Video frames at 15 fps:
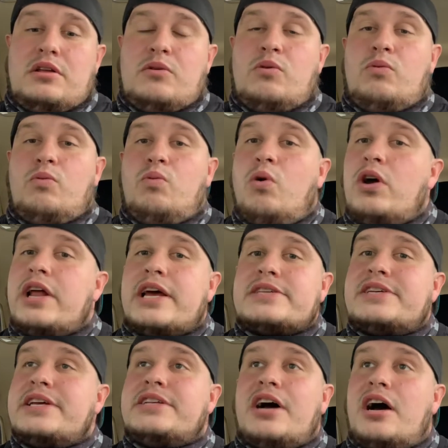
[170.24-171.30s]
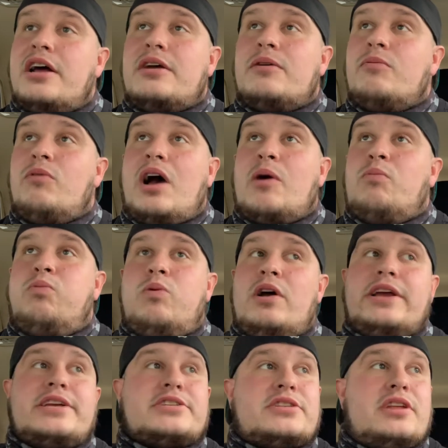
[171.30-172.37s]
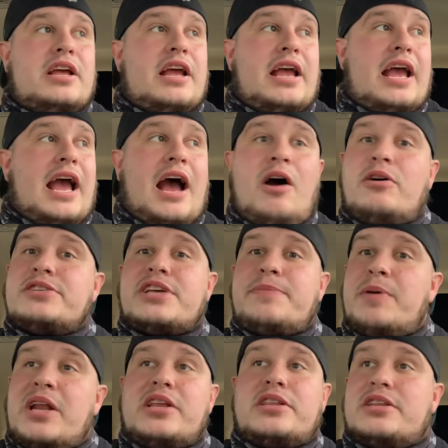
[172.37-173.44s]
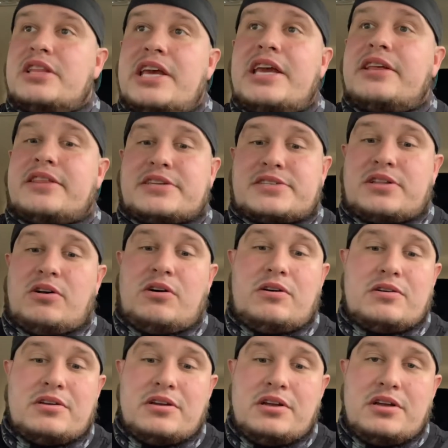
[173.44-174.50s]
What has he done? How has he been in the league this long?